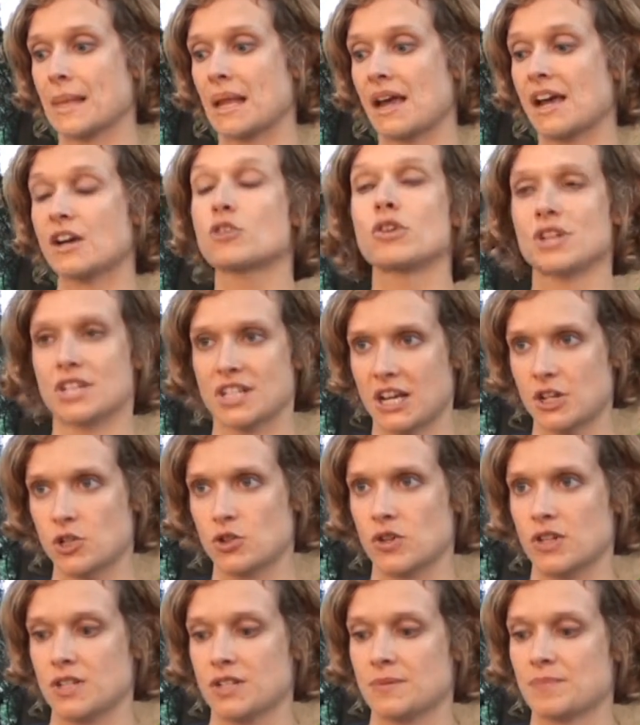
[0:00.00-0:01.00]
across
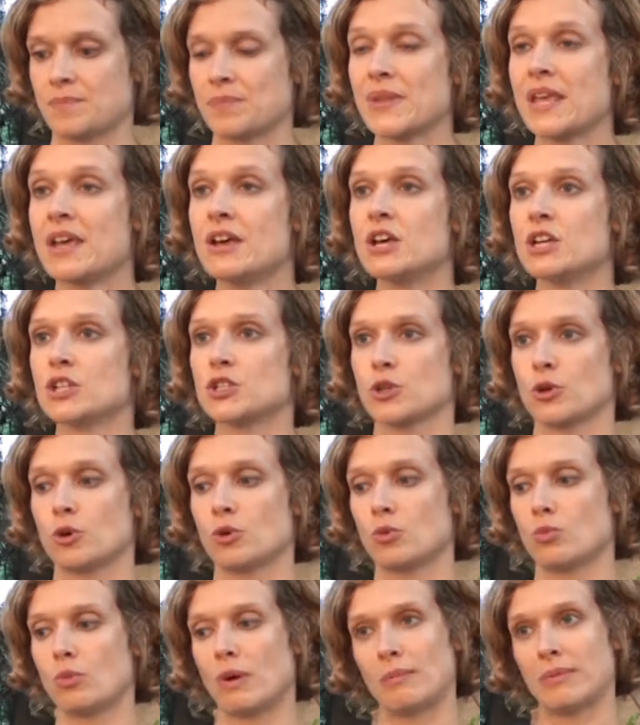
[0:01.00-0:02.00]
countries.
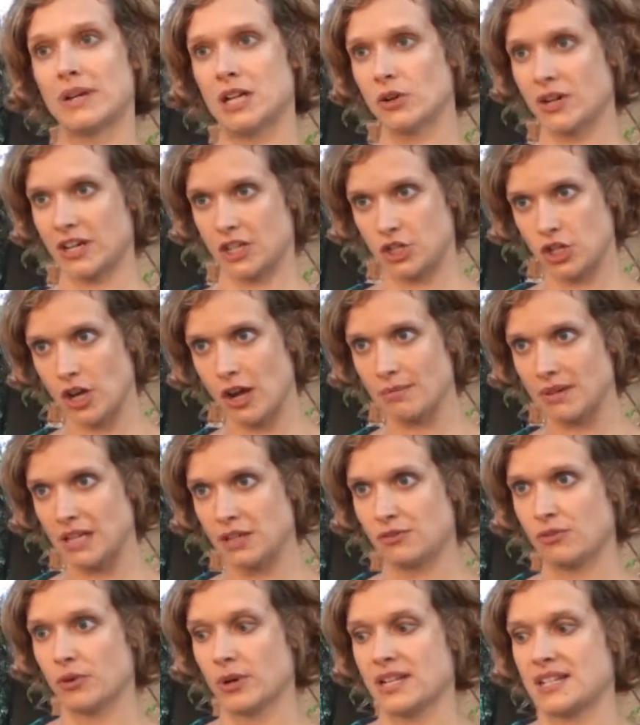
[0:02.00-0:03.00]
So when we look at Germany,
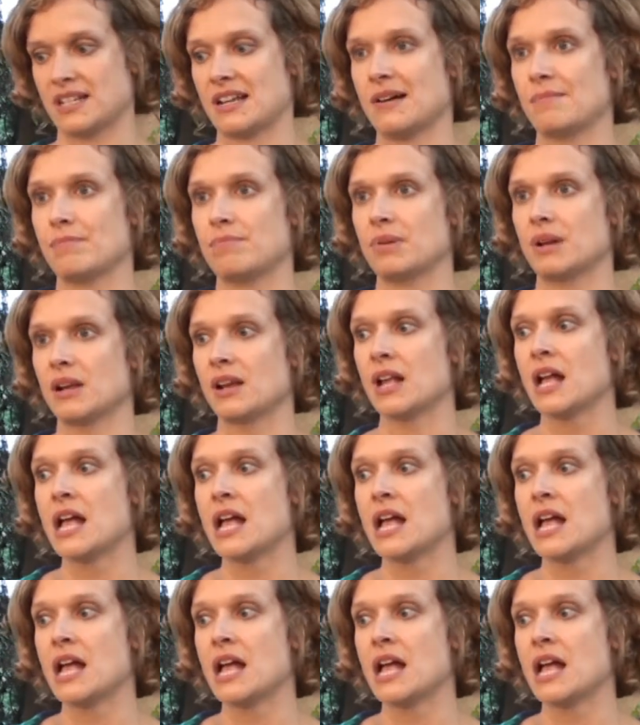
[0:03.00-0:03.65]
for example,